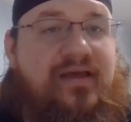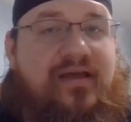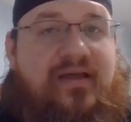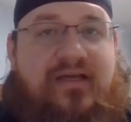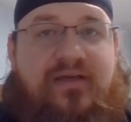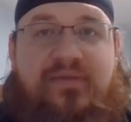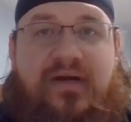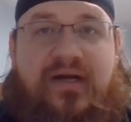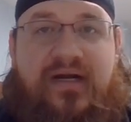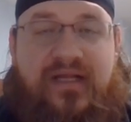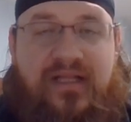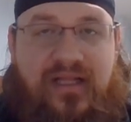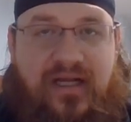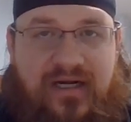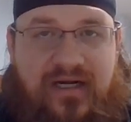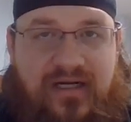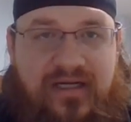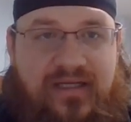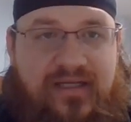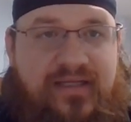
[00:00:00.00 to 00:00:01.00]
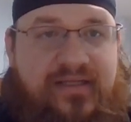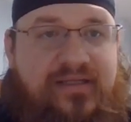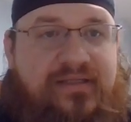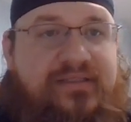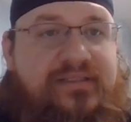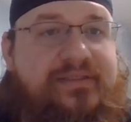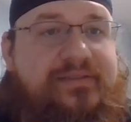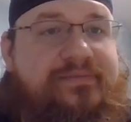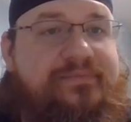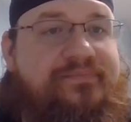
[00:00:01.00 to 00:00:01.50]
Good morning, Lara.
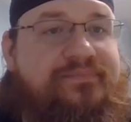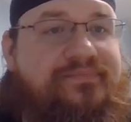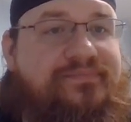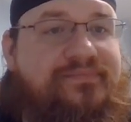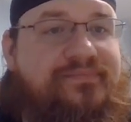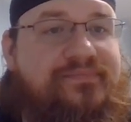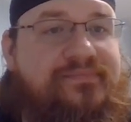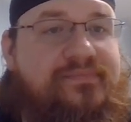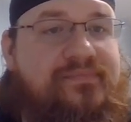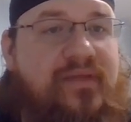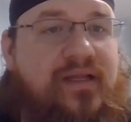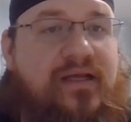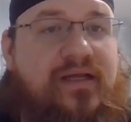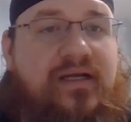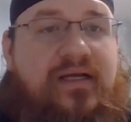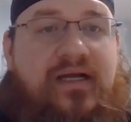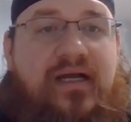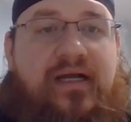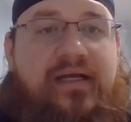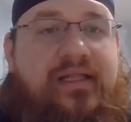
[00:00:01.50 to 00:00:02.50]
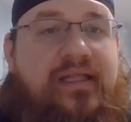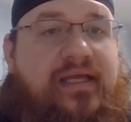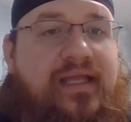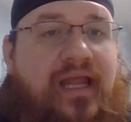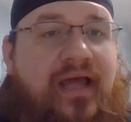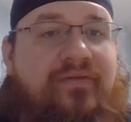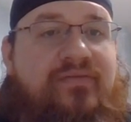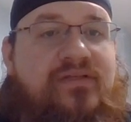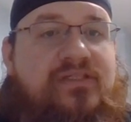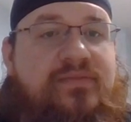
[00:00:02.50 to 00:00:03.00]
Uh, Eileen,
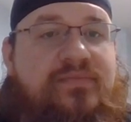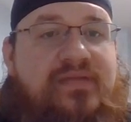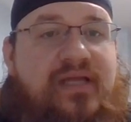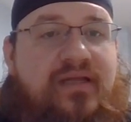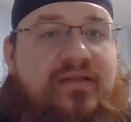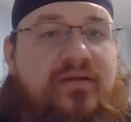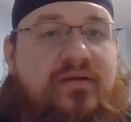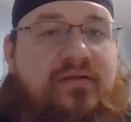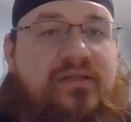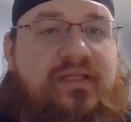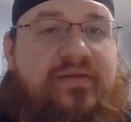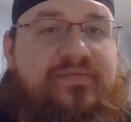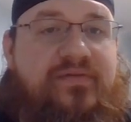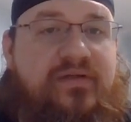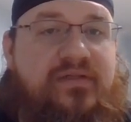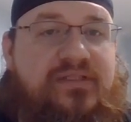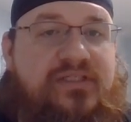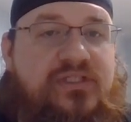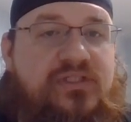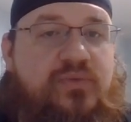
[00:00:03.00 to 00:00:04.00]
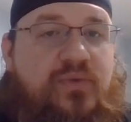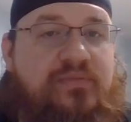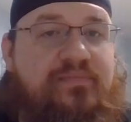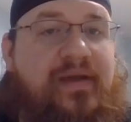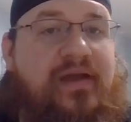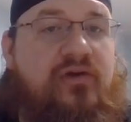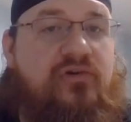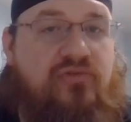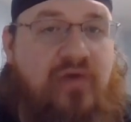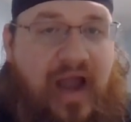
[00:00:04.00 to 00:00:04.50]
having some technical difficulties with my
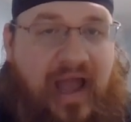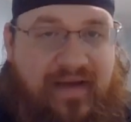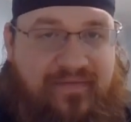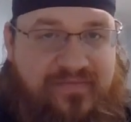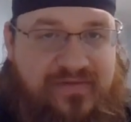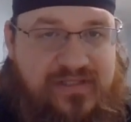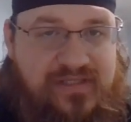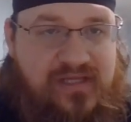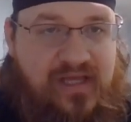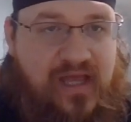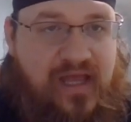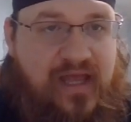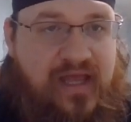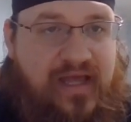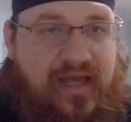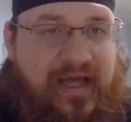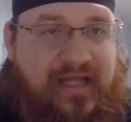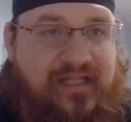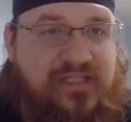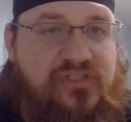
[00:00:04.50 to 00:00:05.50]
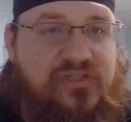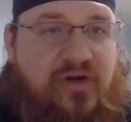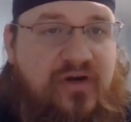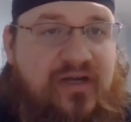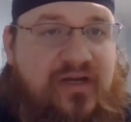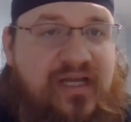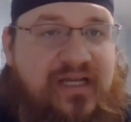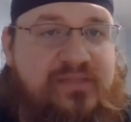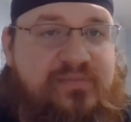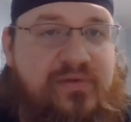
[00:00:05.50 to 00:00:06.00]
crafts. It's
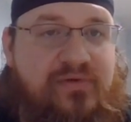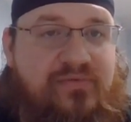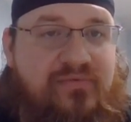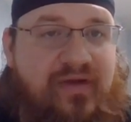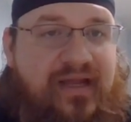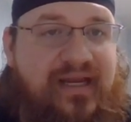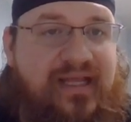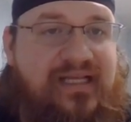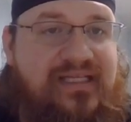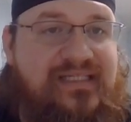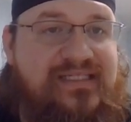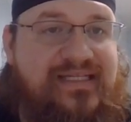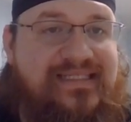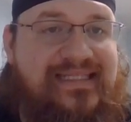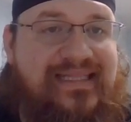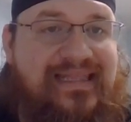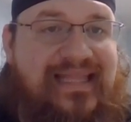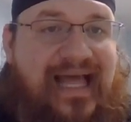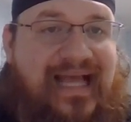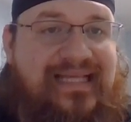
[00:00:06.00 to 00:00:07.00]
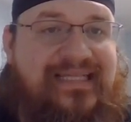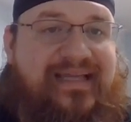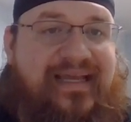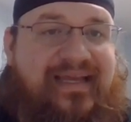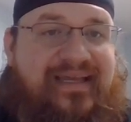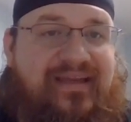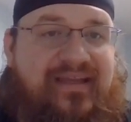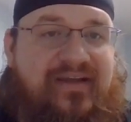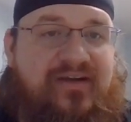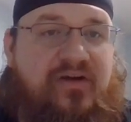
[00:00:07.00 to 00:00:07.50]
dark and has been raining since last
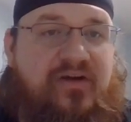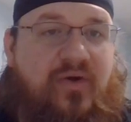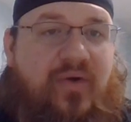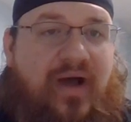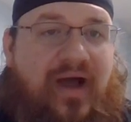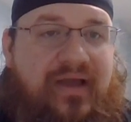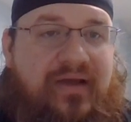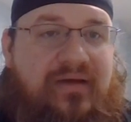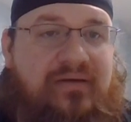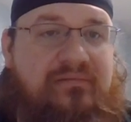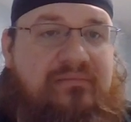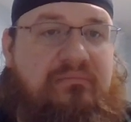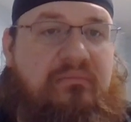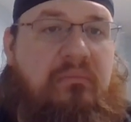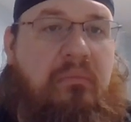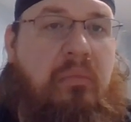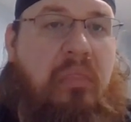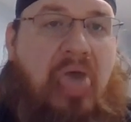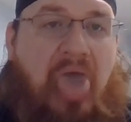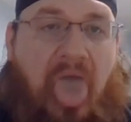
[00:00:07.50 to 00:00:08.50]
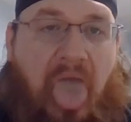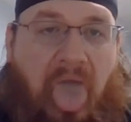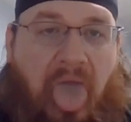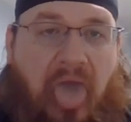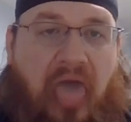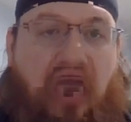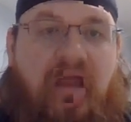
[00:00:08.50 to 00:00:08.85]
night here in Ohio. Bleh.